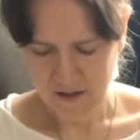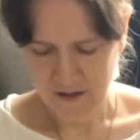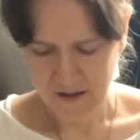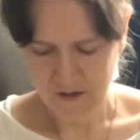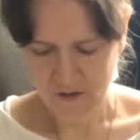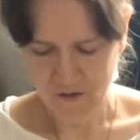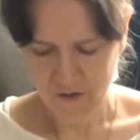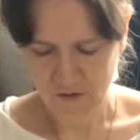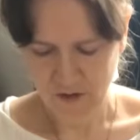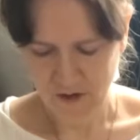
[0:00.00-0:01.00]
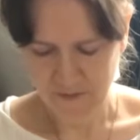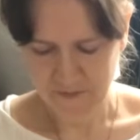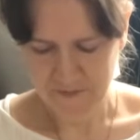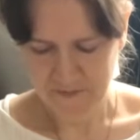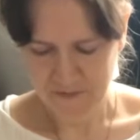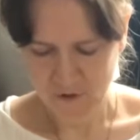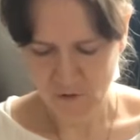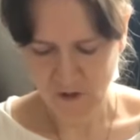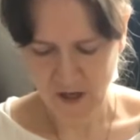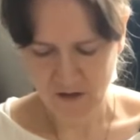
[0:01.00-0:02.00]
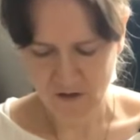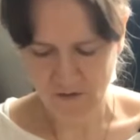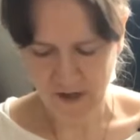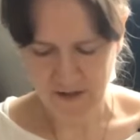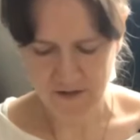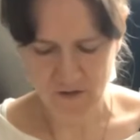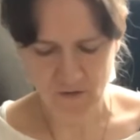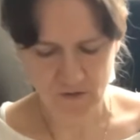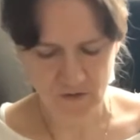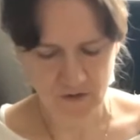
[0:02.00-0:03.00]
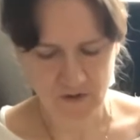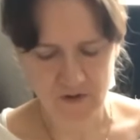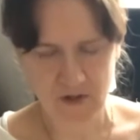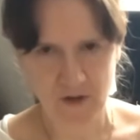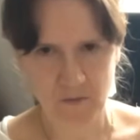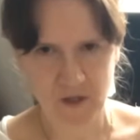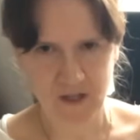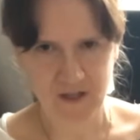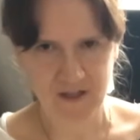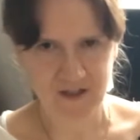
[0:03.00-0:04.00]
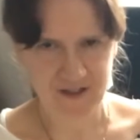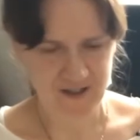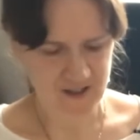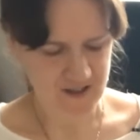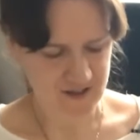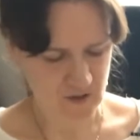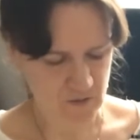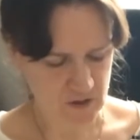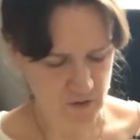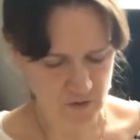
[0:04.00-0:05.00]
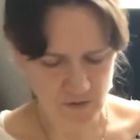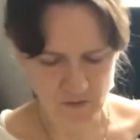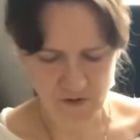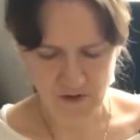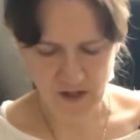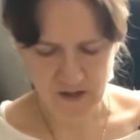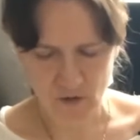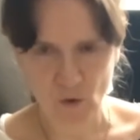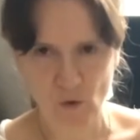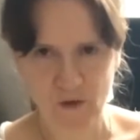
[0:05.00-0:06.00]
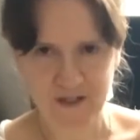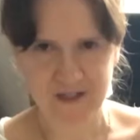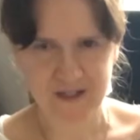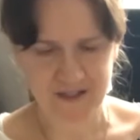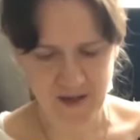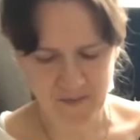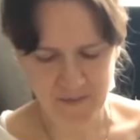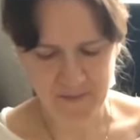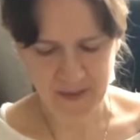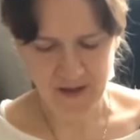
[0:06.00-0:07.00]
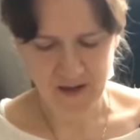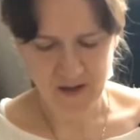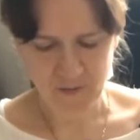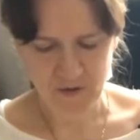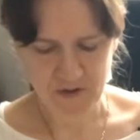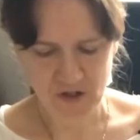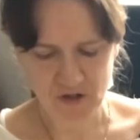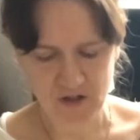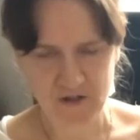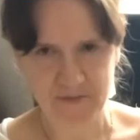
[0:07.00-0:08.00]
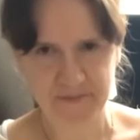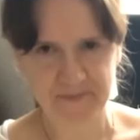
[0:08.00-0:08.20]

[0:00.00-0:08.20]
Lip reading: that's to counteract all the typing that we do with our hands always in the same position.